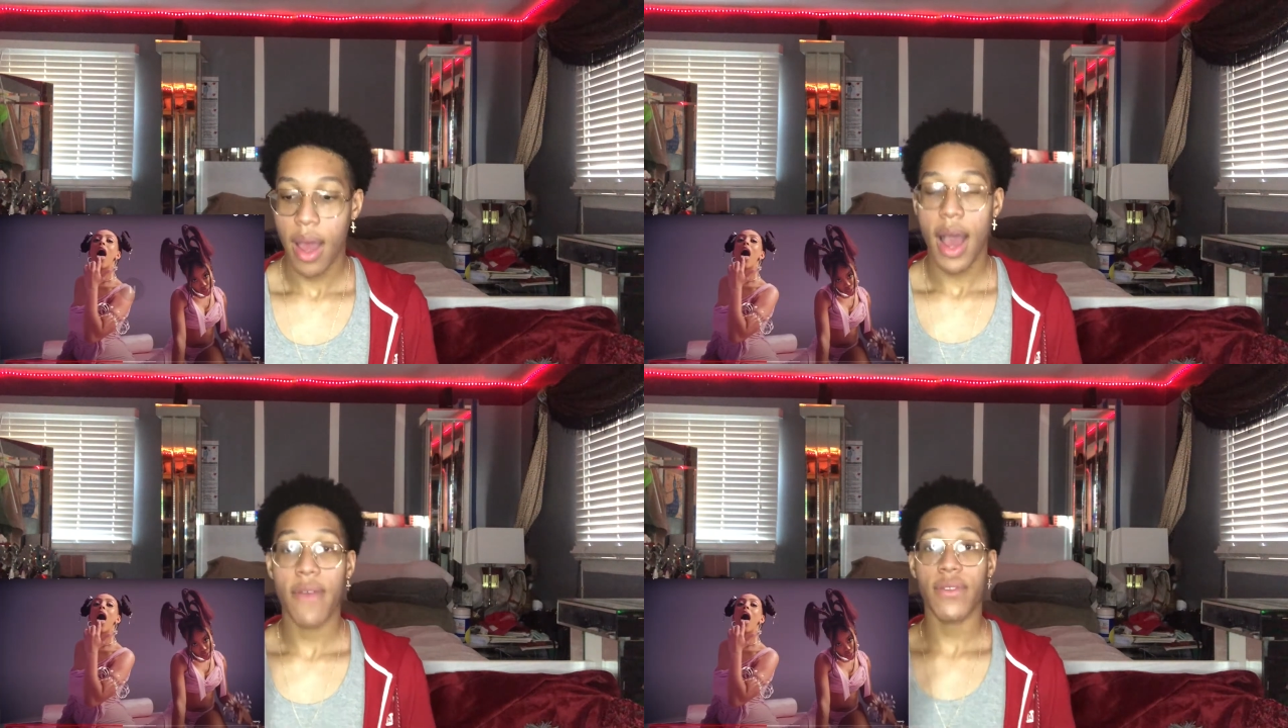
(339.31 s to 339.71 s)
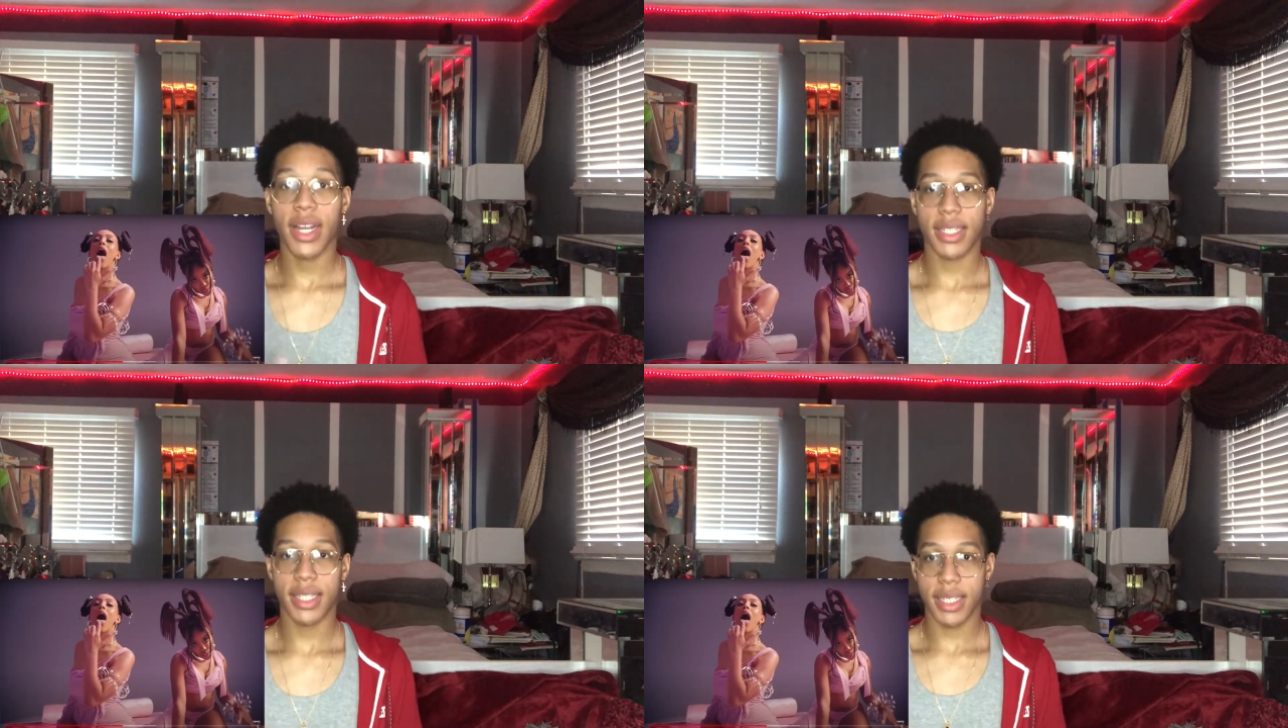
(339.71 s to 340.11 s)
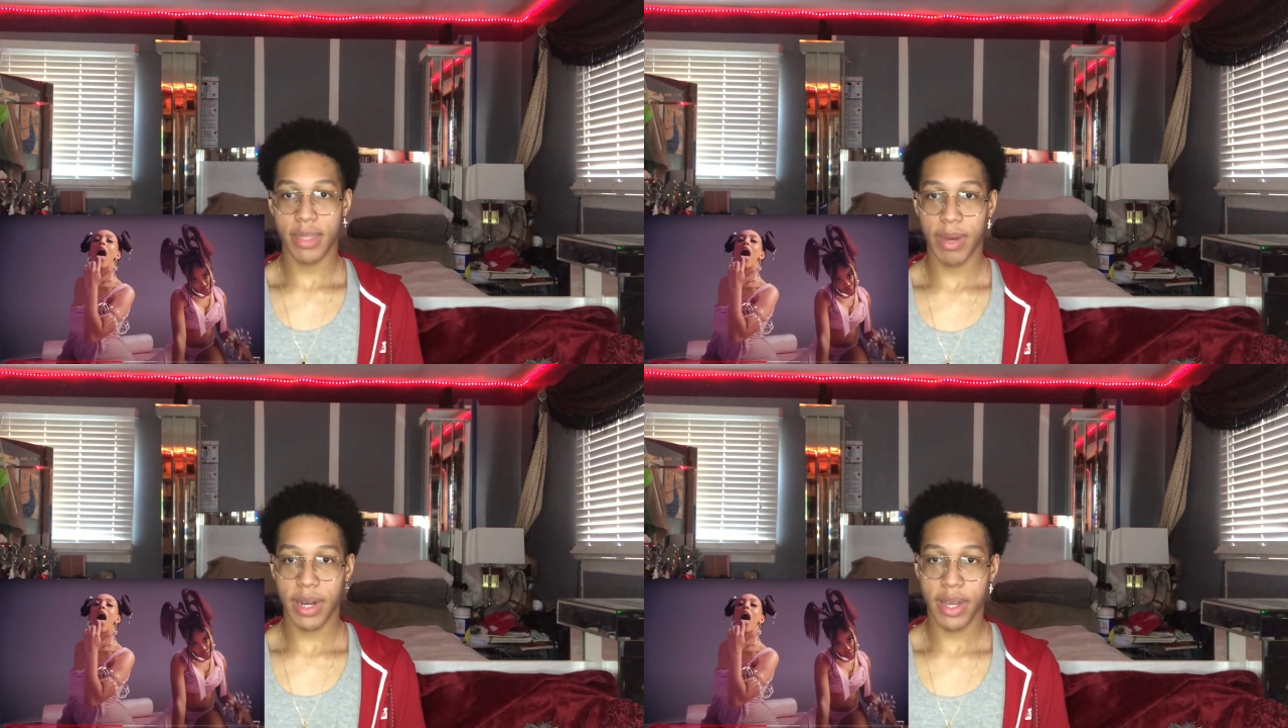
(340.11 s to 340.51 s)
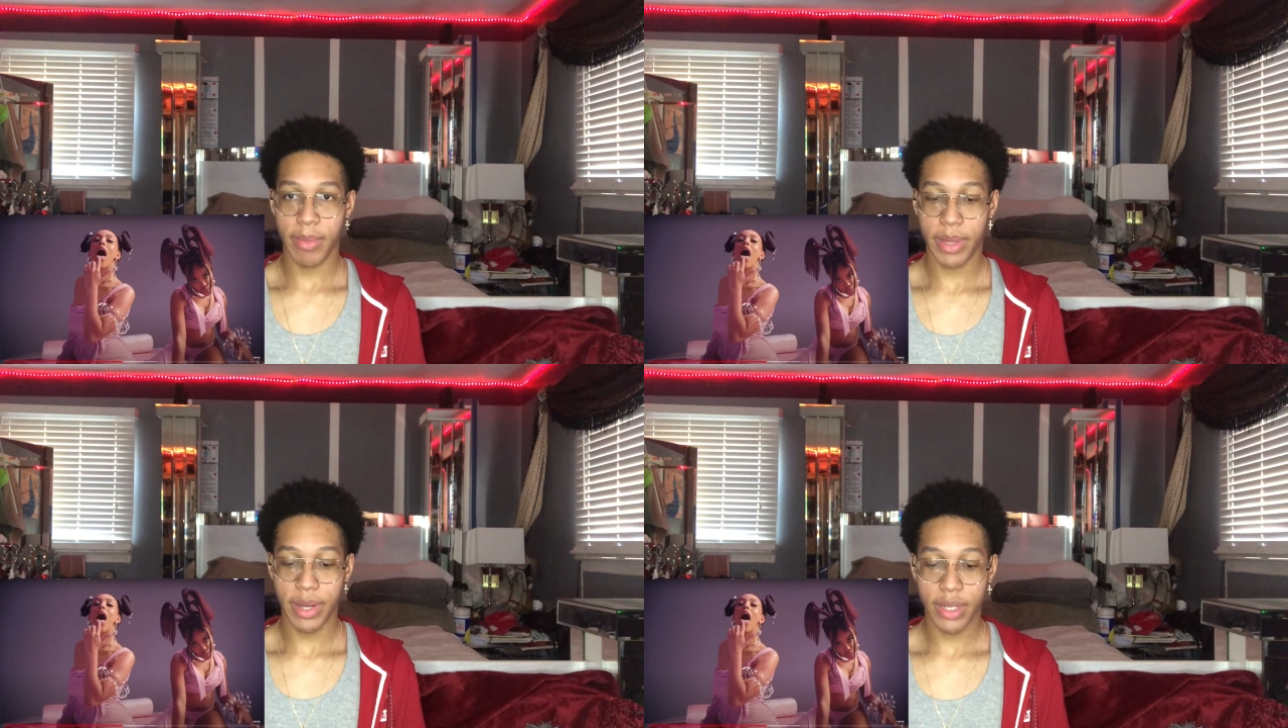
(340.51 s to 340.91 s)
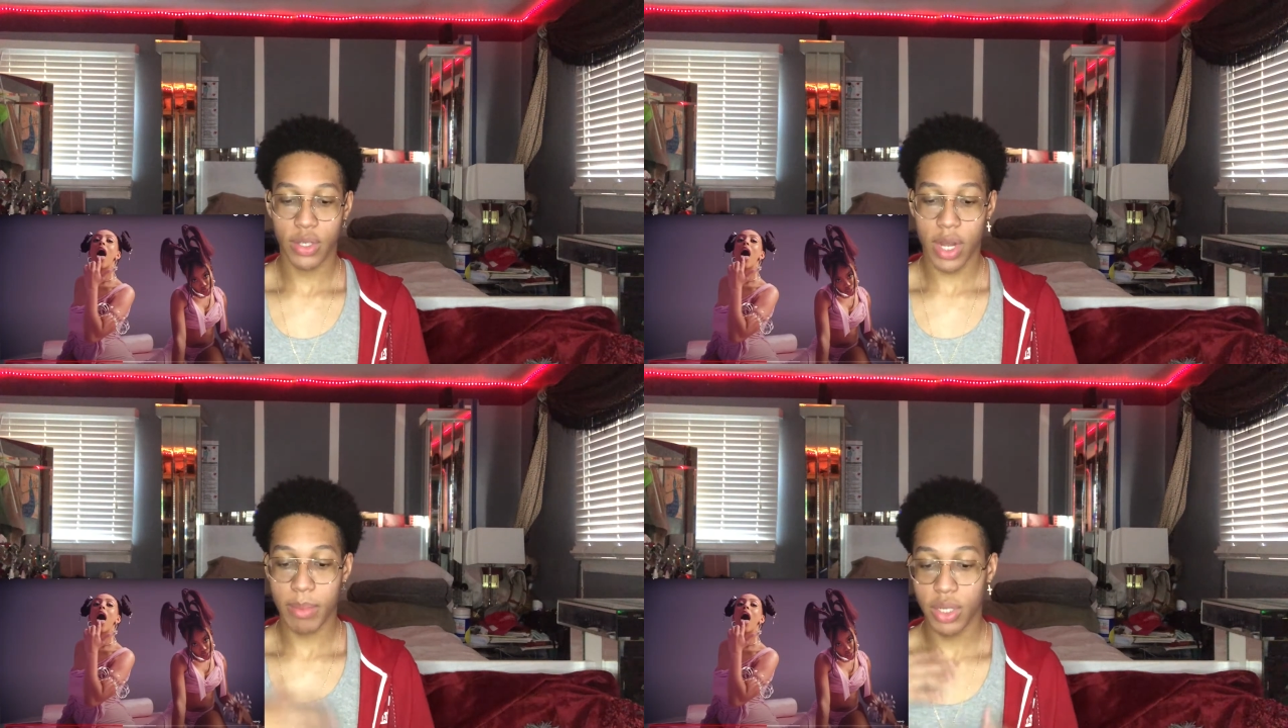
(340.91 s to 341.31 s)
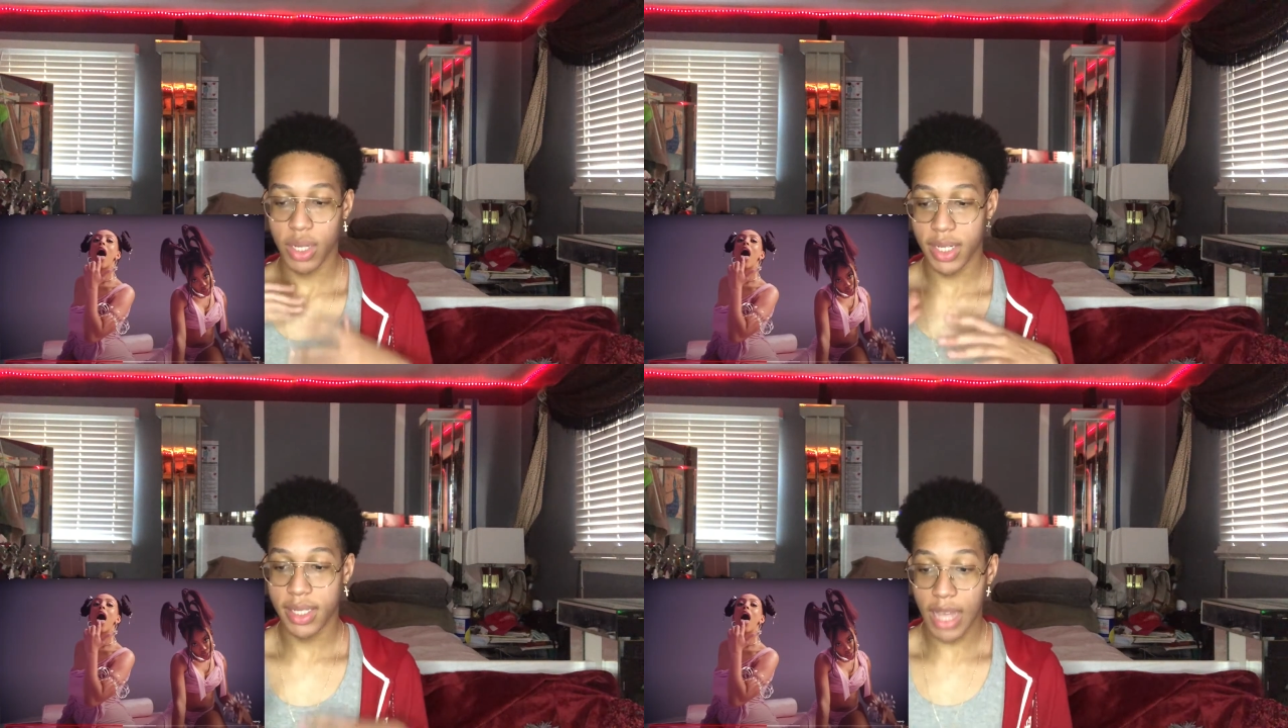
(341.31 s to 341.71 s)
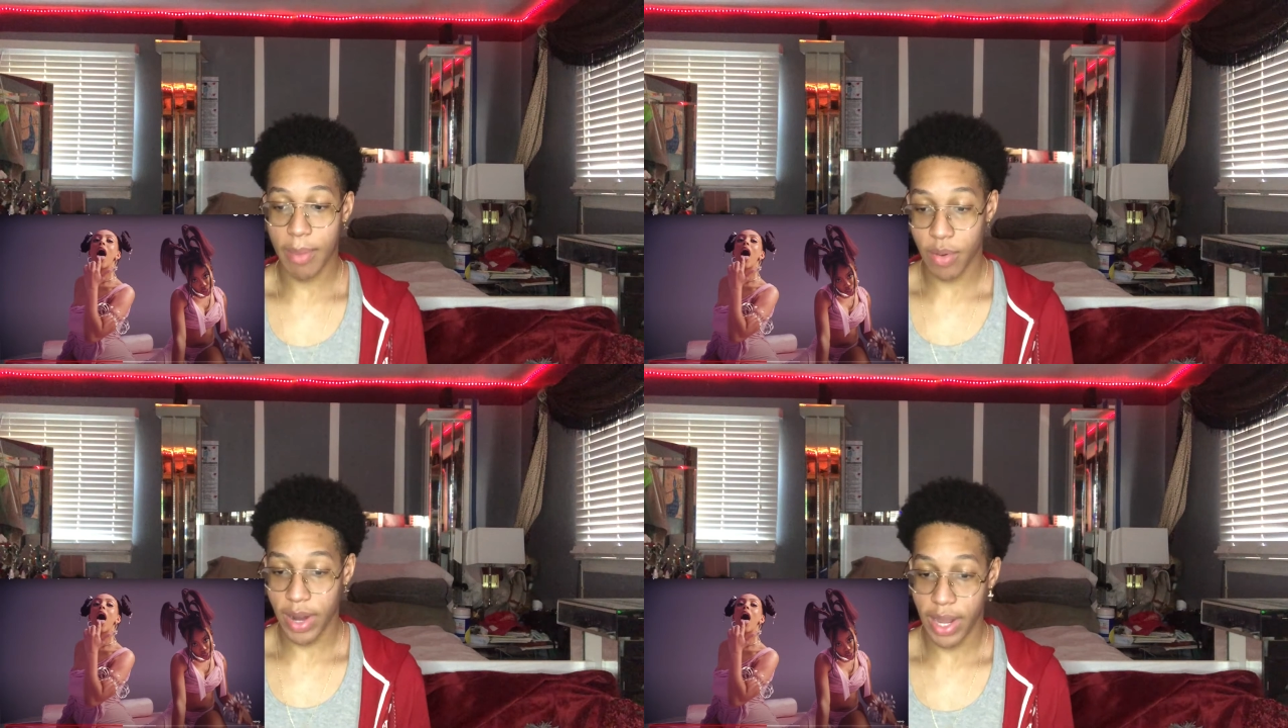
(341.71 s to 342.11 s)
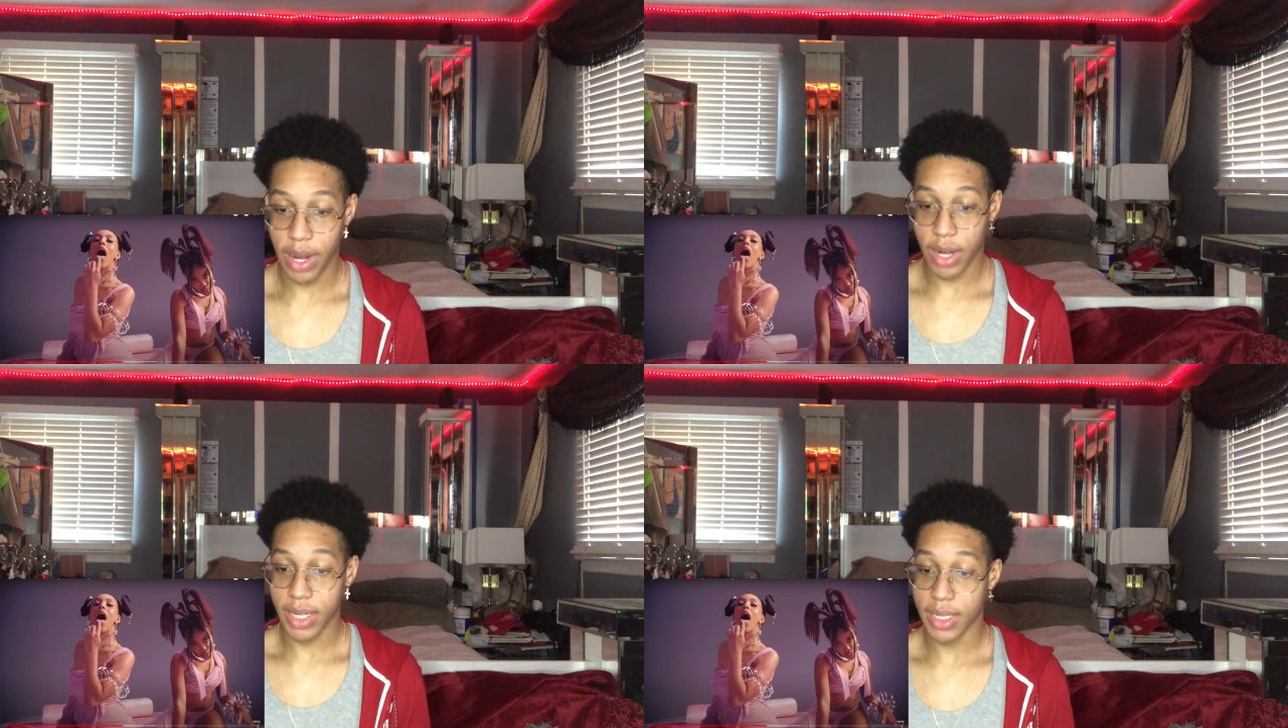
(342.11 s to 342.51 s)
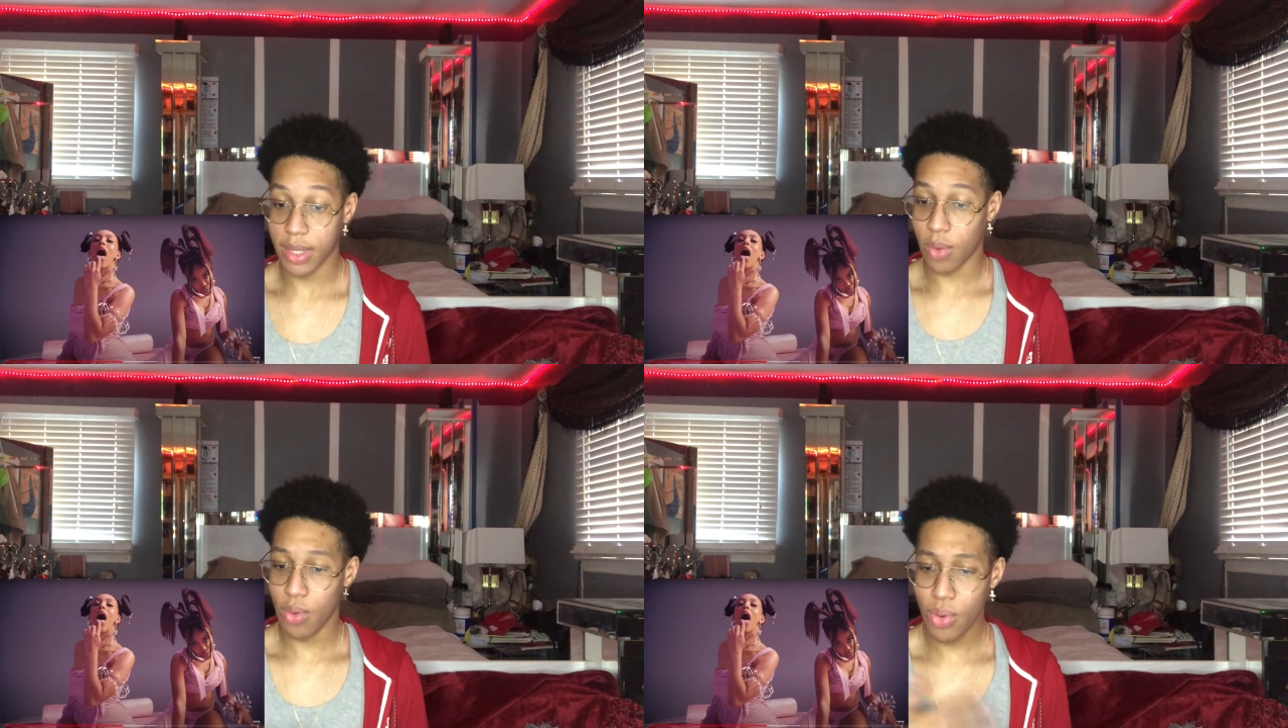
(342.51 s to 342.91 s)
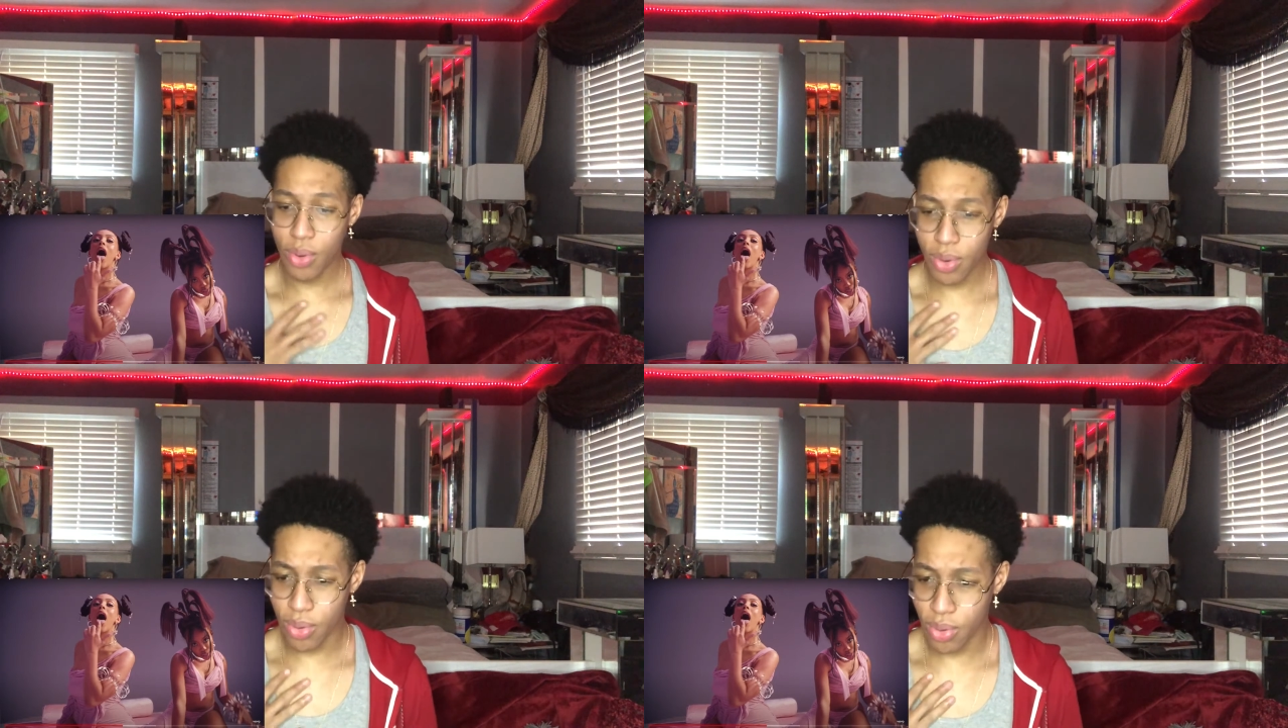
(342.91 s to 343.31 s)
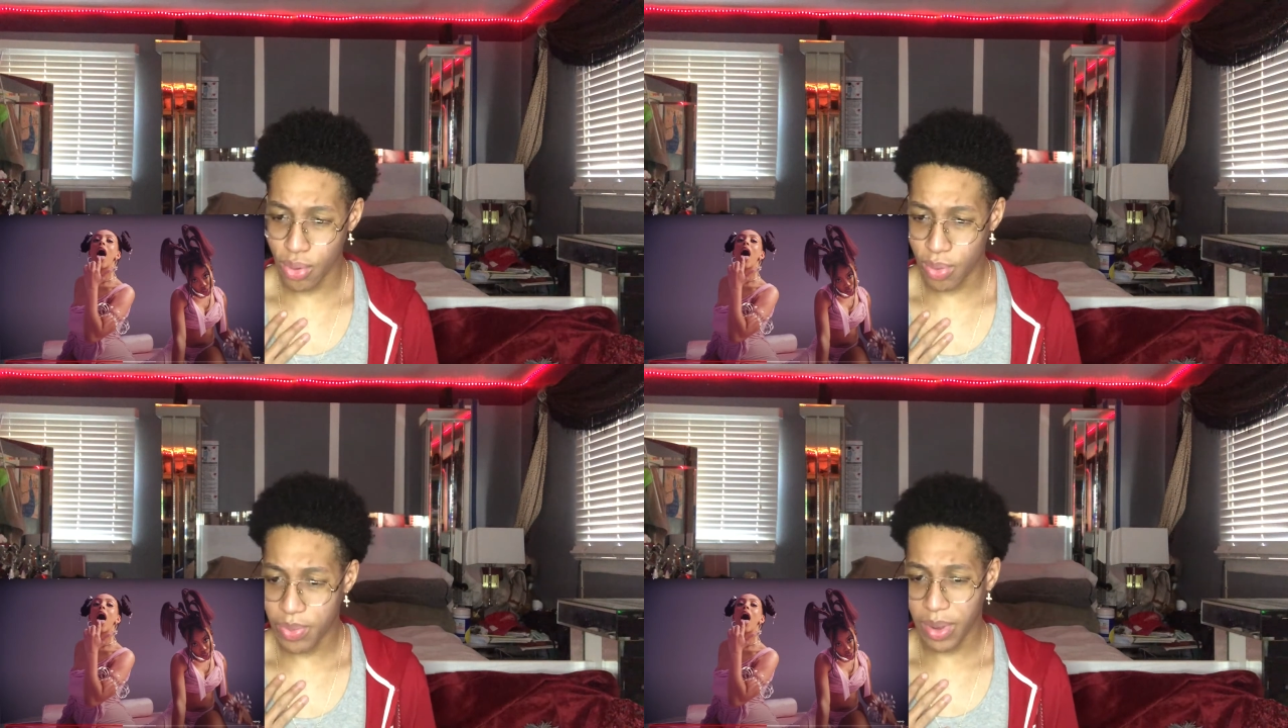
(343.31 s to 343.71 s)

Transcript: I feel like Sis is about to come in, so I'm just gonna stop it right here, cause ooh,